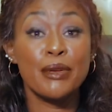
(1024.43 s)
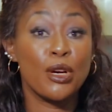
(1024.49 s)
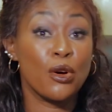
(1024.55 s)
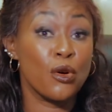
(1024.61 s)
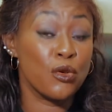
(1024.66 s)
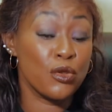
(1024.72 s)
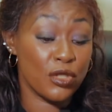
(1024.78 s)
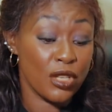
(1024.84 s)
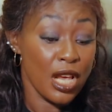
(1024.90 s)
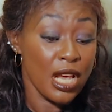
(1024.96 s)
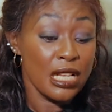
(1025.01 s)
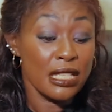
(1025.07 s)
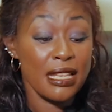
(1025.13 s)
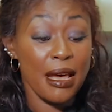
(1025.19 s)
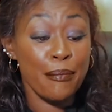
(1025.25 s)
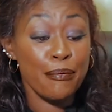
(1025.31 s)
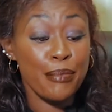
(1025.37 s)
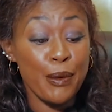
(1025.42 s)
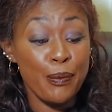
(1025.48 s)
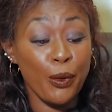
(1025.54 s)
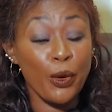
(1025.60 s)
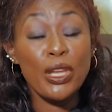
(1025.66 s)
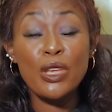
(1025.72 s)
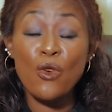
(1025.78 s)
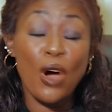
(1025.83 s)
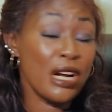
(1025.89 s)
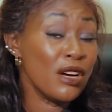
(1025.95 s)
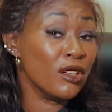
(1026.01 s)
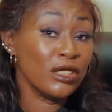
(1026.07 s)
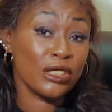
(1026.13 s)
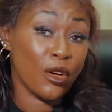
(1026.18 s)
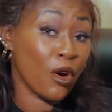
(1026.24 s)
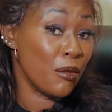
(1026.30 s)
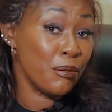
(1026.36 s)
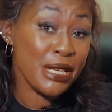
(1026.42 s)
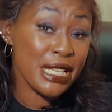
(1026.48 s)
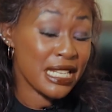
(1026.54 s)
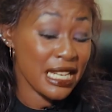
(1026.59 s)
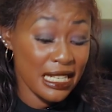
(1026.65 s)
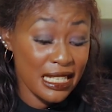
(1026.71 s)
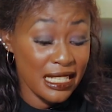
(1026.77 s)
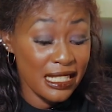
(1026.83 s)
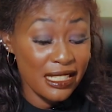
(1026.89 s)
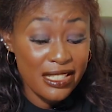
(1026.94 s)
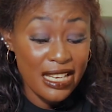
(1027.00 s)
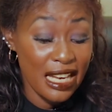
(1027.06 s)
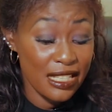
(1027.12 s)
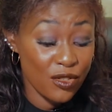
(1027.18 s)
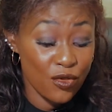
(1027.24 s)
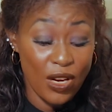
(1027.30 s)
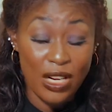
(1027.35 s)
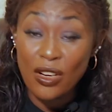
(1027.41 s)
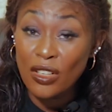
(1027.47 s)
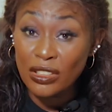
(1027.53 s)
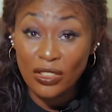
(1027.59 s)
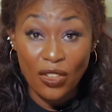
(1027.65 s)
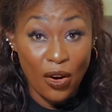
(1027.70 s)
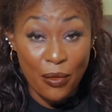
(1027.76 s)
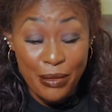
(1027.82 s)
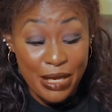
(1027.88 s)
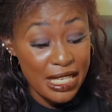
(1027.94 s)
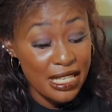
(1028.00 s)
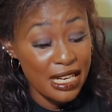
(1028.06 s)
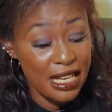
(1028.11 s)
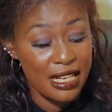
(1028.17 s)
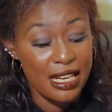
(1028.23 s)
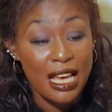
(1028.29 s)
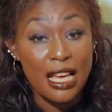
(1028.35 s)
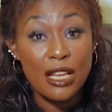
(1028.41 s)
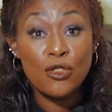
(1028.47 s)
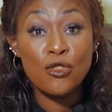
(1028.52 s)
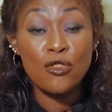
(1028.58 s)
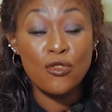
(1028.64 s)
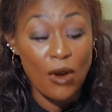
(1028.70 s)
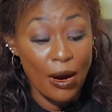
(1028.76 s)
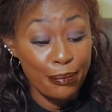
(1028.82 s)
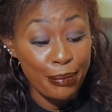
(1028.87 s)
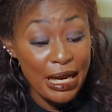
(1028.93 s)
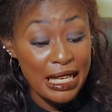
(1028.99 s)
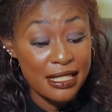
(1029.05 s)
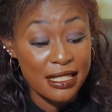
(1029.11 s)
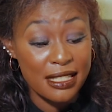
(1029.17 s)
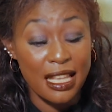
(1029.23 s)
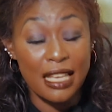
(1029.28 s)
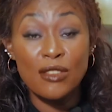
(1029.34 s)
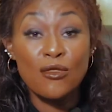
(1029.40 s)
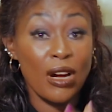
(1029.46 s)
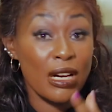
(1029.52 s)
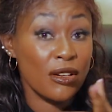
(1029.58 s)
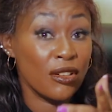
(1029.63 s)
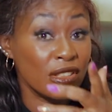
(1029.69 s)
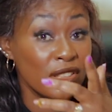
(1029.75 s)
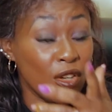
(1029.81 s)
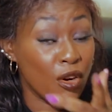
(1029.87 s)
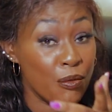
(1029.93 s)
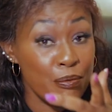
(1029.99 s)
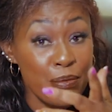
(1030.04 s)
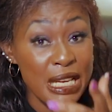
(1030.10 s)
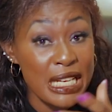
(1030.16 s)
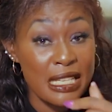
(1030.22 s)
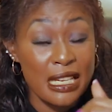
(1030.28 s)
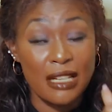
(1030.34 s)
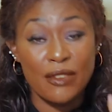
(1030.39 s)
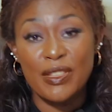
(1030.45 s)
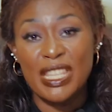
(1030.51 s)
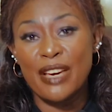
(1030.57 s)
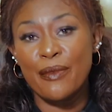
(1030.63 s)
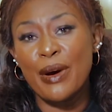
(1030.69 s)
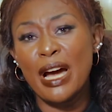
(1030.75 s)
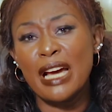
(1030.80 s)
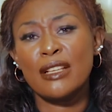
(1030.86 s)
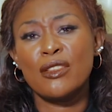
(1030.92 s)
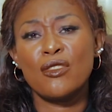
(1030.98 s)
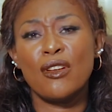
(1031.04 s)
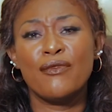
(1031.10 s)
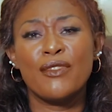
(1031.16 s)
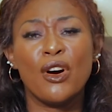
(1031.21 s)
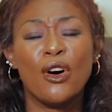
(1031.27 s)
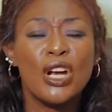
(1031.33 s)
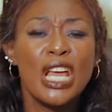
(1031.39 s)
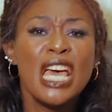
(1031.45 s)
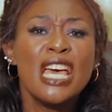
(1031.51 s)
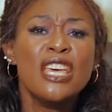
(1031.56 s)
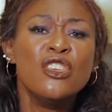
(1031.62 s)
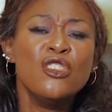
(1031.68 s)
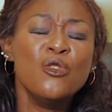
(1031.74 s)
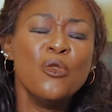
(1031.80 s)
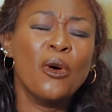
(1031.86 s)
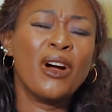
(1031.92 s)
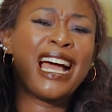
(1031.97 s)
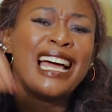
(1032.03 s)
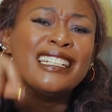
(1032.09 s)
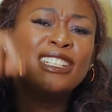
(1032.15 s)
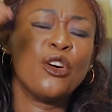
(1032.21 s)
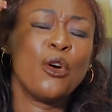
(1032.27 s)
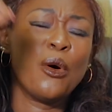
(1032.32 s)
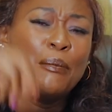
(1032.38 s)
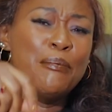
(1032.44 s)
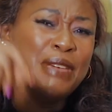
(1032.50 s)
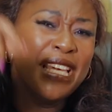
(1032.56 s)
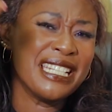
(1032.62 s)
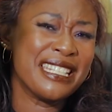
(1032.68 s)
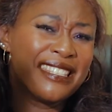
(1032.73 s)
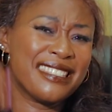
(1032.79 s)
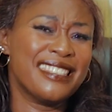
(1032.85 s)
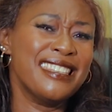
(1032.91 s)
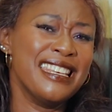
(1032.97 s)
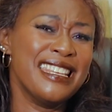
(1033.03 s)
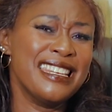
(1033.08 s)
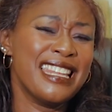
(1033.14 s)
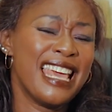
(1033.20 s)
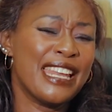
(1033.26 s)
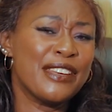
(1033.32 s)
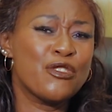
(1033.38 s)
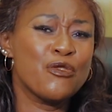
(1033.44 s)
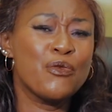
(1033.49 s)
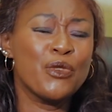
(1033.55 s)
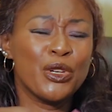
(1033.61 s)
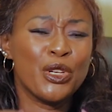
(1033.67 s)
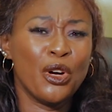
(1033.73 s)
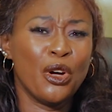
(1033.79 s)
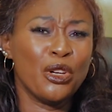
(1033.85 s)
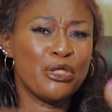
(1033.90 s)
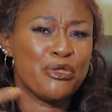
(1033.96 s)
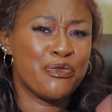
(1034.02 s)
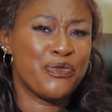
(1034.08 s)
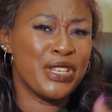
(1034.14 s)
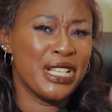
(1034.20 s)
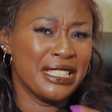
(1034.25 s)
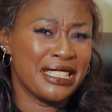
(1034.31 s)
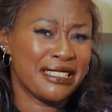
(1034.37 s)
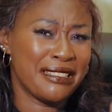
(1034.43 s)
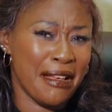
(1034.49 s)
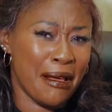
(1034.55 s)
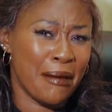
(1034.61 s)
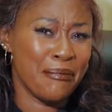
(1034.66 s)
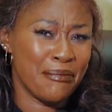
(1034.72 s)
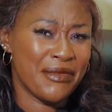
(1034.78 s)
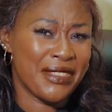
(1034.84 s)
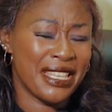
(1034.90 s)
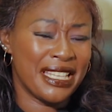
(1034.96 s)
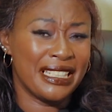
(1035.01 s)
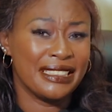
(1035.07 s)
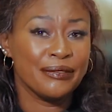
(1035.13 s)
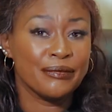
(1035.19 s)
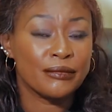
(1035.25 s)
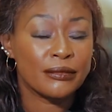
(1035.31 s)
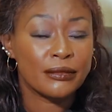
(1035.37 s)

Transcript: Because some people, you are not committed in church. You are not committed to your pastor. You are not committed with the works of God. You can commit sin and you will not feel something.